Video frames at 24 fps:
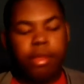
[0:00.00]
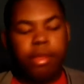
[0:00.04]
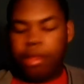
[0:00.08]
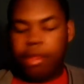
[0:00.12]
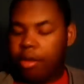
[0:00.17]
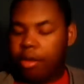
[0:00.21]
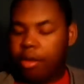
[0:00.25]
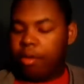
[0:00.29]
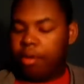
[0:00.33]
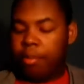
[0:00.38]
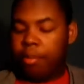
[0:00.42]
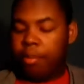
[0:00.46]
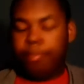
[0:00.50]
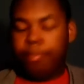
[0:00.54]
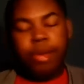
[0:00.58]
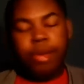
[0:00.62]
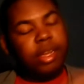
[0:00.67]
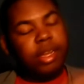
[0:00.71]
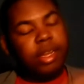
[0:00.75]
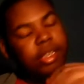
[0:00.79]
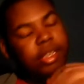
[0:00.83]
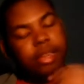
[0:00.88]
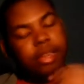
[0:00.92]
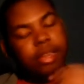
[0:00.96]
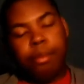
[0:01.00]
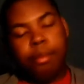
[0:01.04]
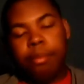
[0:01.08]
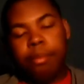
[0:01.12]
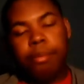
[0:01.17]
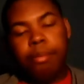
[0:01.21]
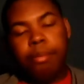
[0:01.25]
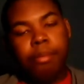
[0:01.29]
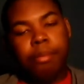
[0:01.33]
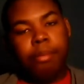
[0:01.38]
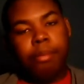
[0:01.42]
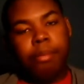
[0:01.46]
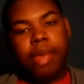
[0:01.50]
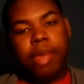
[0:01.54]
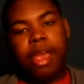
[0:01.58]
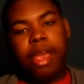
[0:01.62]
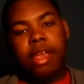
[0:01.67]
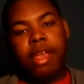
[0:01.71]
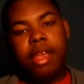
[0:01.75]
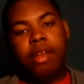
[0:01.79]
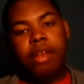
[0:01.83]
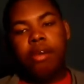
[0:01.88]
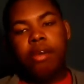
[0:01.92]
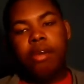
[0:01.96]
they'll put some
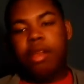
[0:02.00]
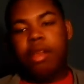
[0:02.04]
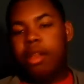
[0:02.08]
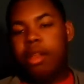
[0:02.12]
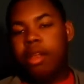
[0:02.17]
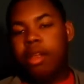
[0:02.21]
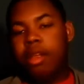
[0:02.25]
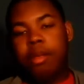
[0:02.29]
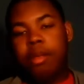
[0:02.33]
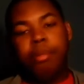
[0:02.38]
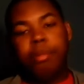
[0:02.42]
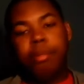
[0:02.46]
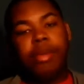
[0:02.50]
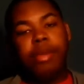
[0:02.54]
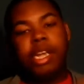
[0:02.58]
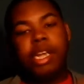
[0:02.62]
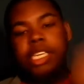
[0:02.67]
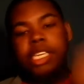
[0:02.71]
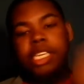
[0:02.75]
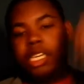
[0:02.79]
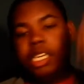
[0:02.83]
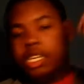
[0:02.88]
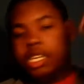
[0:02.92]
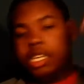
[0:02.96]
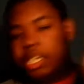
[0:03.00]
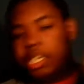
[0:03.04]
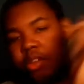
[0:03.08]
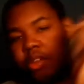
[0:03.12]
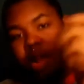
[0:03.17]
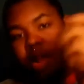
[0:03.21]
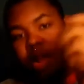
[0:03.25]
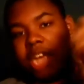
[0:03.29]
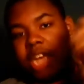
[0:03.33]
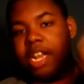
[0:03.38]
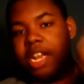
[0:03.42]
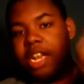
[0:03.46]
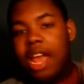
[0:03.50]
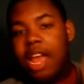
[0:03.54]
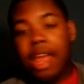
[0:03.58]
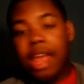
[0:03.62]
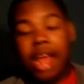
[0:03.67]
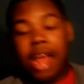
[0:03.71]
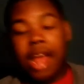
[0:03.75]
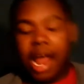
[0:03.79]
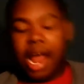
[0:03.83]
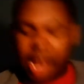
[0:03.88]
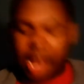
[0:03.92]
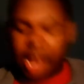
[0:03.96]
paint on the brush and just go like
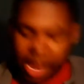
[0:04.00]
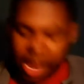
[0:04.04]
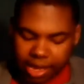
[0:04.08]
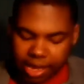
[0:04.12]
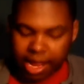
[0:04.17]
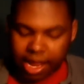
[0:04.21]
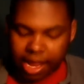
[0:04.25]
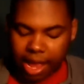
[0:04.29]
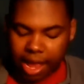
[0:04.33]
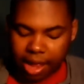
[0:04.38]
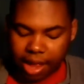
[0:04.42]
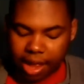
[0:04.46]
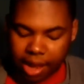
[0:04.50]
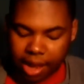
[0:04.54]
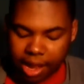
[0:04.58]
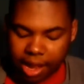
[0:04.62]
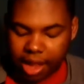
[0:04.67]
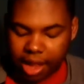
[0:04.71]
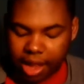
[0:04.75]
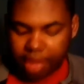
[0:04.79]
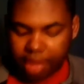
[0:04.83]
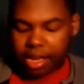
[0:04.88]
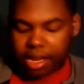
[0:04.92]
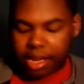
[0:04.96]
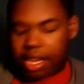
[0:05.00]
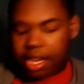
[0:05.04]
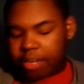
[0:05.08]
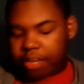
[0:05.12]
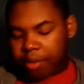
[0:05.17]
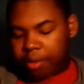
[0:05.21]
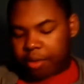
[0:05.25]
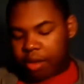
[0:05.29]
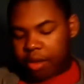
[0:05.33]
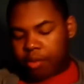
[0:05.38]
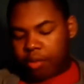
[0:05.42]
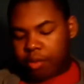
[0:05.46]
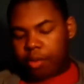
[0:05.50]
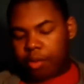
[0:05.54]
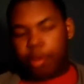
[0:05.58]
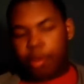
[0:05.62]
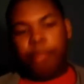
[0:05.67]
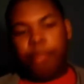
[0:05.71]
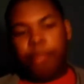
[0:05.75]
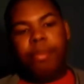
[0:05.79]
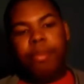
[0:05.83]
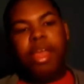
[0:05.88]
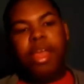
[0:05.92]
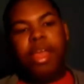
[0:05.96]
that. I like that. That looks pretty
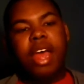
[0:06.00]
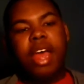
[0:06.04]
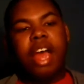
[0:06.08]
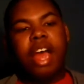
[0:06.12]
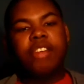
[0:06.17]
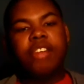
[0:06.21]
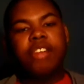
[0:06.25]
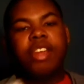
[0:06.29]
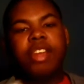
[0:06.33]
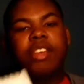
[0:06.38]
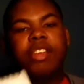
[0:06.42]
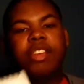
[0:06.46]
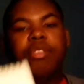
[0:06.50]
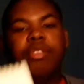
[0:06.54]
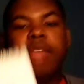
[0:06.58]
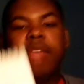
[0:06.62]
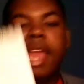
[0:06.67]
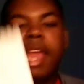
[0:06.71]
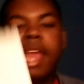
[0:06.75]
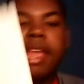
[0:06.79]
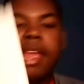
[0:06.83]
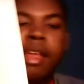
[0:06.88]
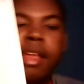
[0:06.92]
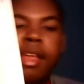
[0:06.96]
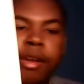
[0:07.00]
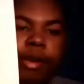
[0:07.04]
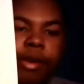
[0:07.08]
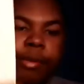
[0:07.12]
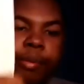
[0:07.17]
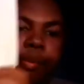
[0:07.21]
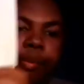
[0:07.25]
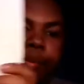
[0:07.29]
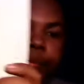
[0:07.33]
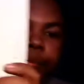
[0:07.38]
cool. I tried to do that here.